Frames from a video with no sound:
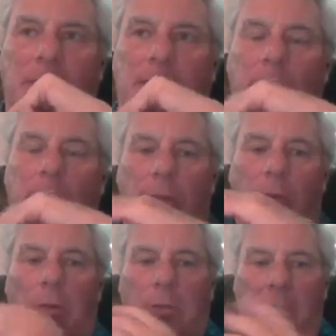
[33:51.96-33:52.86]
meant that we
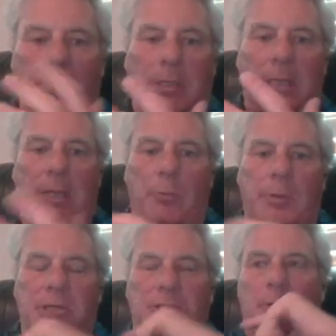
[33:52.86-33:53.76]
could all communicate
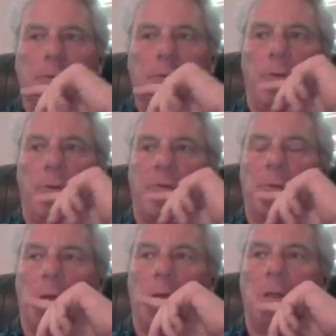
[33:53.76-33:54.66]
with each other across
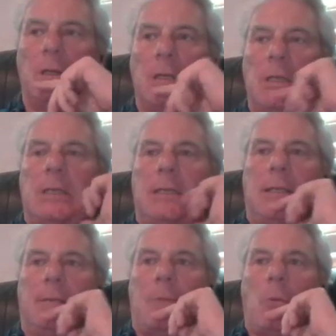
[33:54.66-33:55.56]
the world.
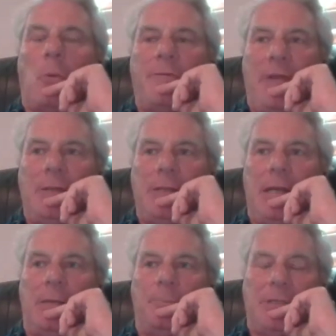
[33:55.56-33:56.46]
But what we found
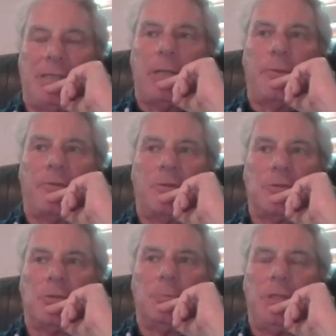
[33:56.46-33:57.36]
out, particularly with
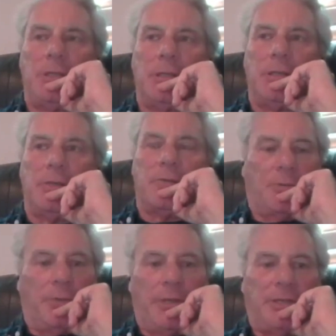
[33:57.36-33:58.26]
social media, is
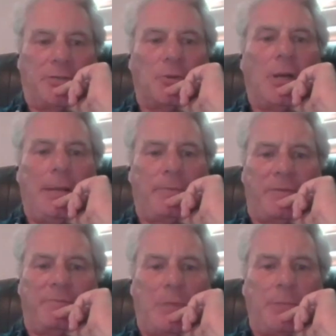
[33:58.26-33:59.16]
it created
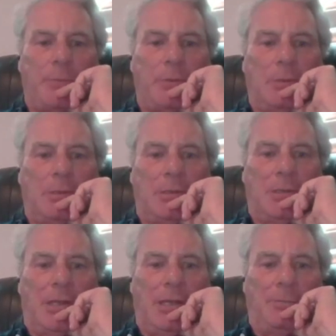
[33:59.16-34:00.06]
tribes of people,
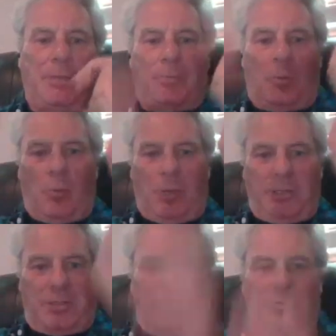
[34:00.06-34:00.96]
and people
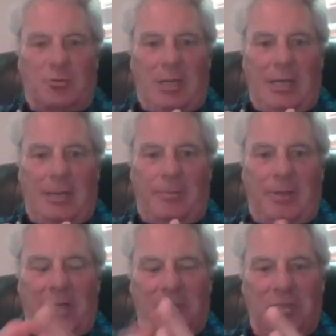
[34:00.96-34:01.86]
went into their
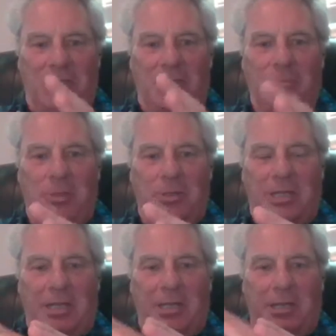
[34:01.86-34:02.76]
tribes and actually
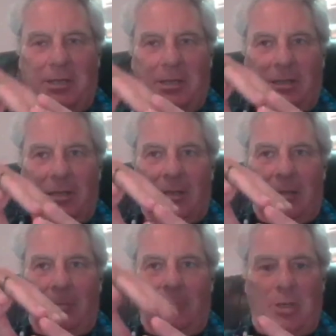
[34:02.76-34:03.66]
communicated
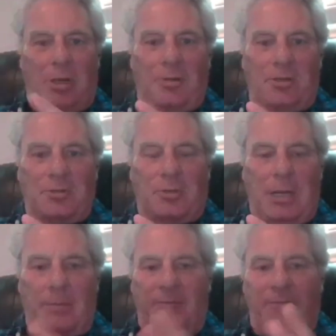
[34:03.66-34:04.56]
beyond their
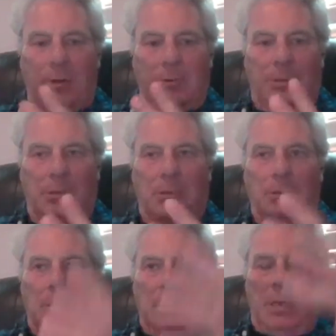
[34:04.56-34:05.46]
tribes very little,